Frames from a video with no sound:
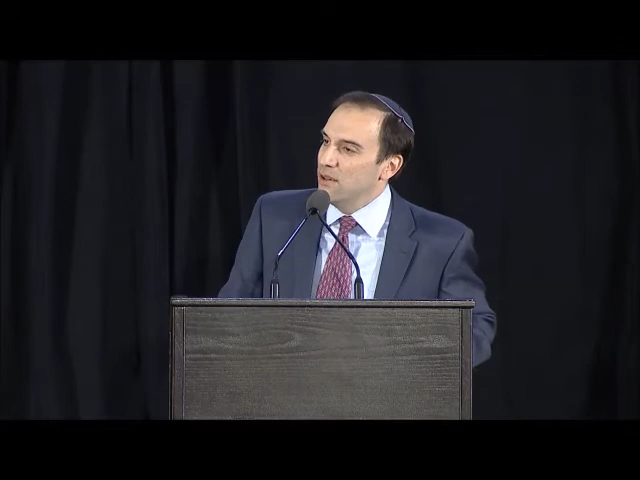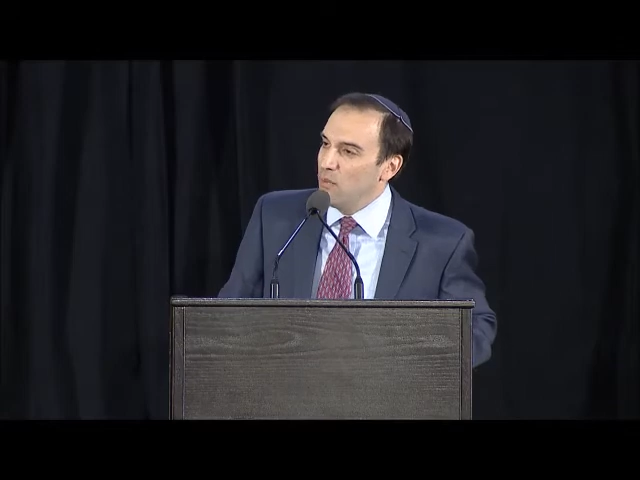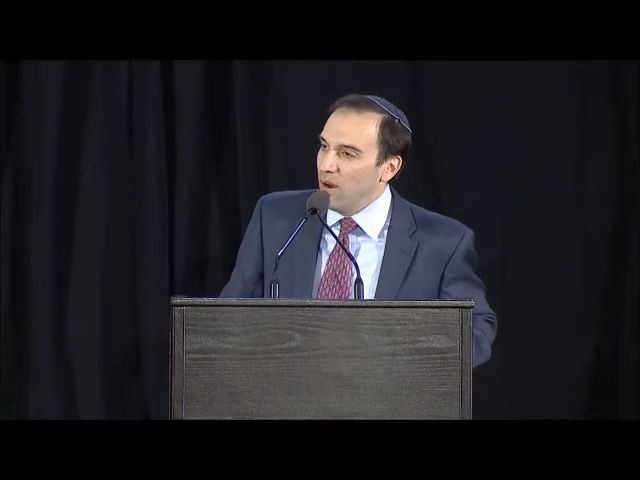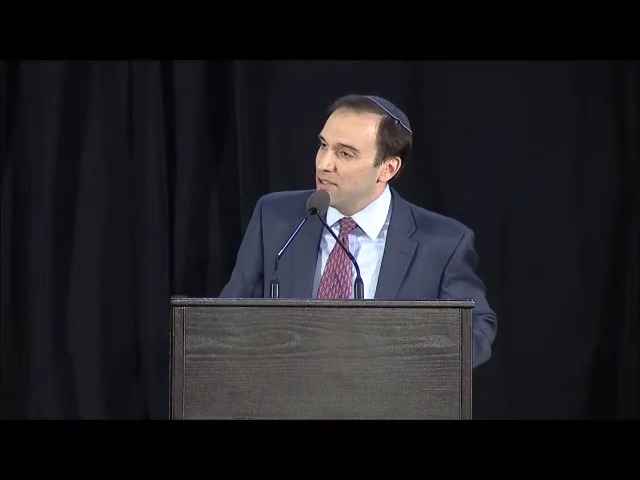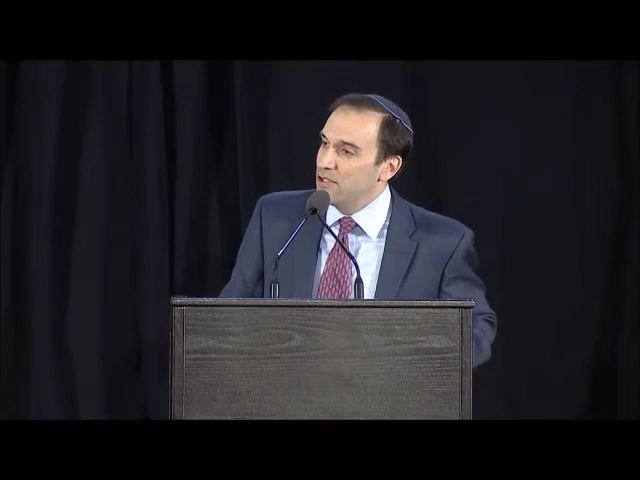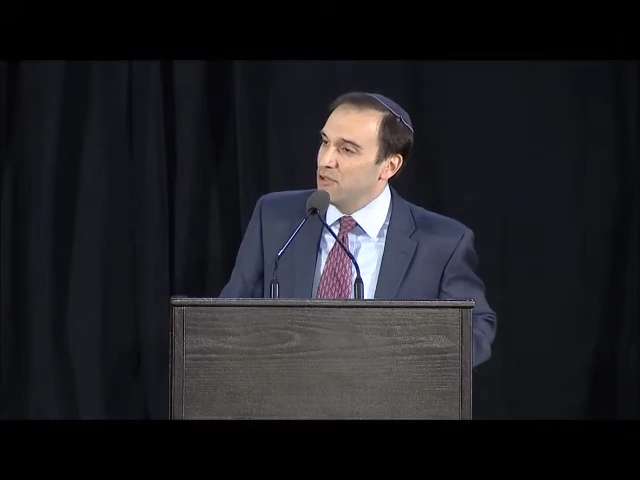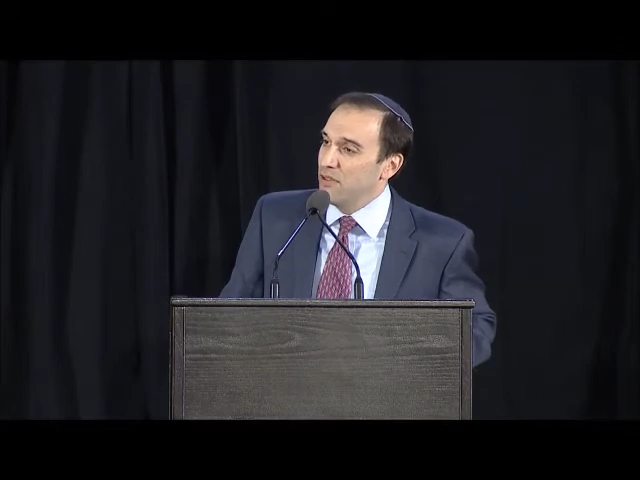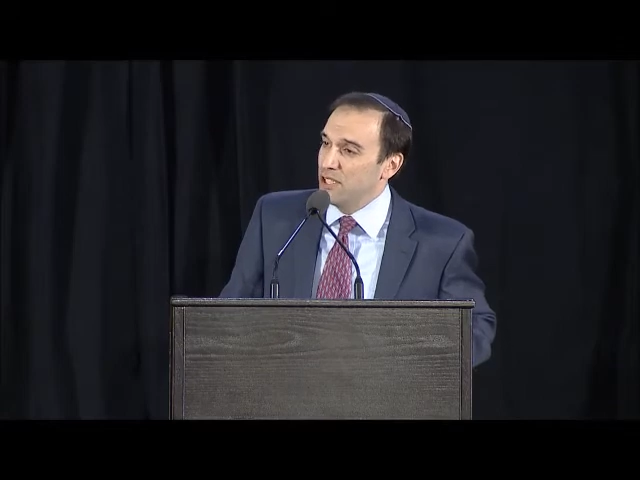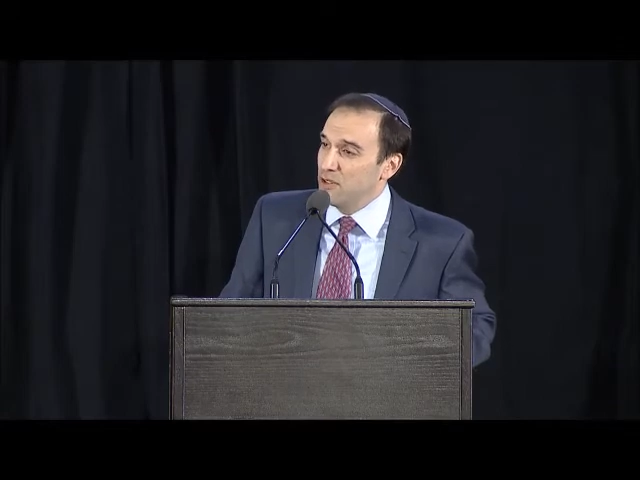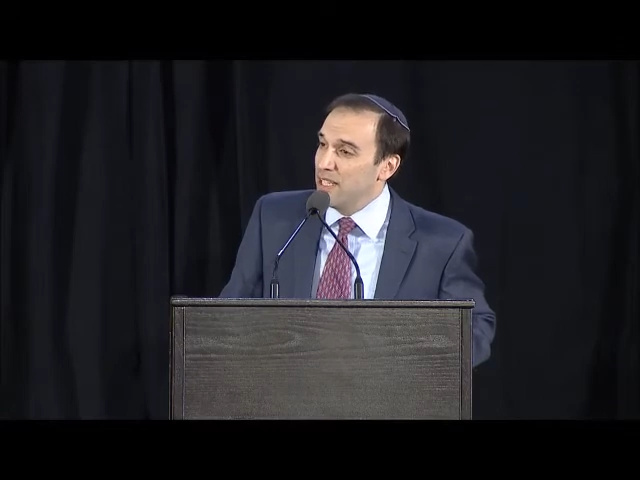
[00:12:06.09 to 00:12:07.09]
want to
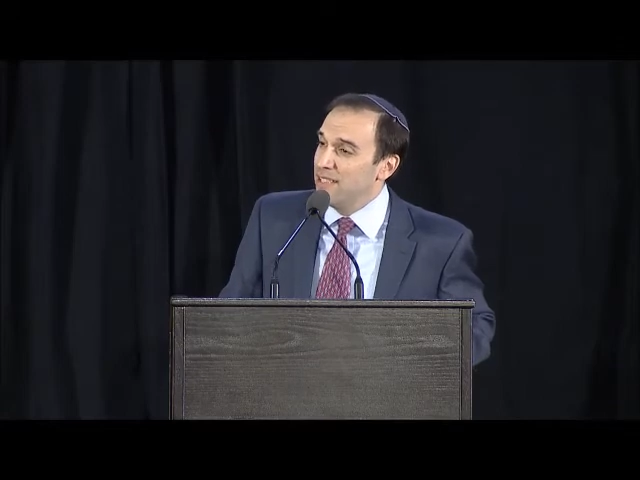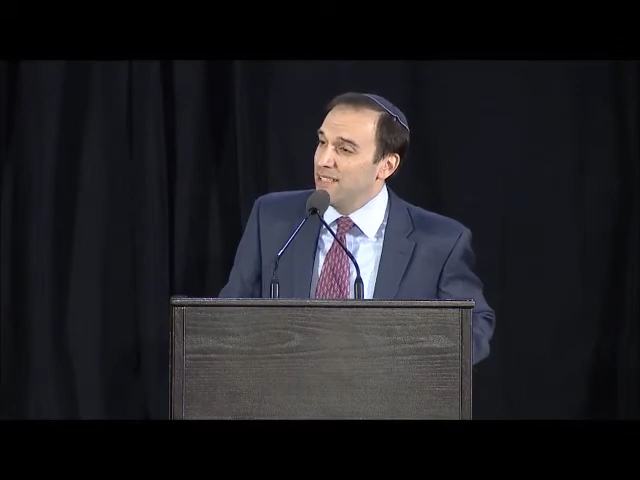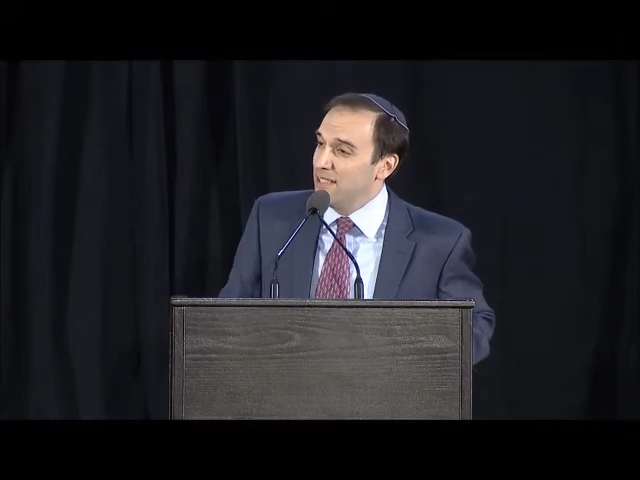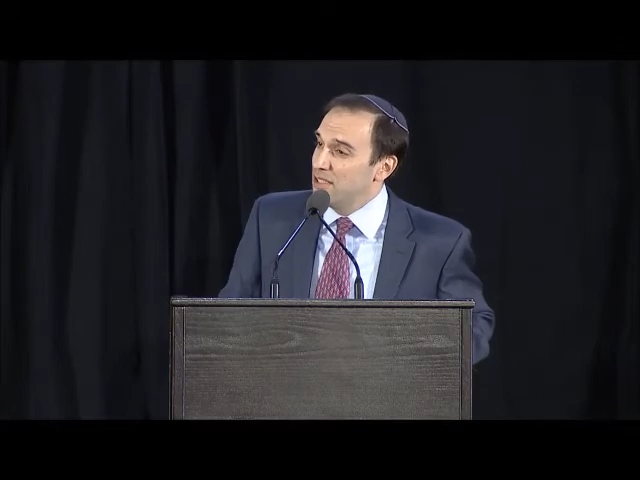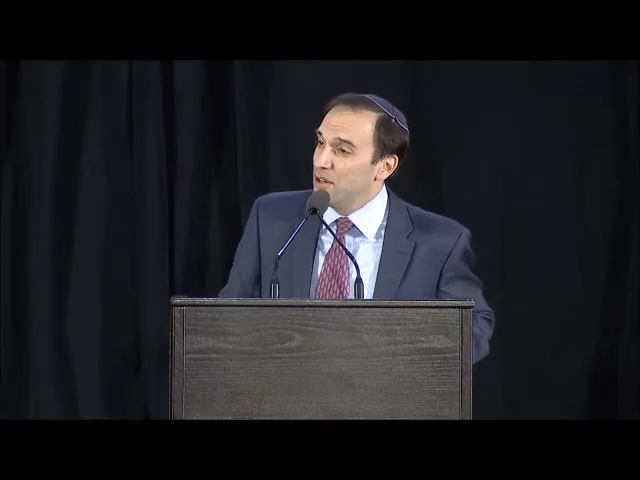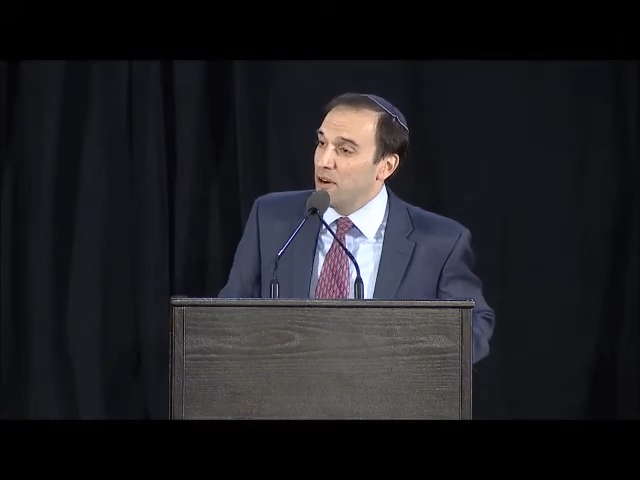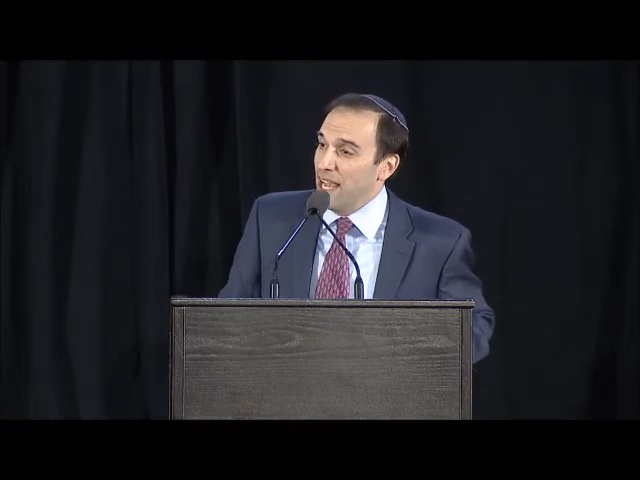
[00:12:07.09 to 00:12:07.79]
retreat into your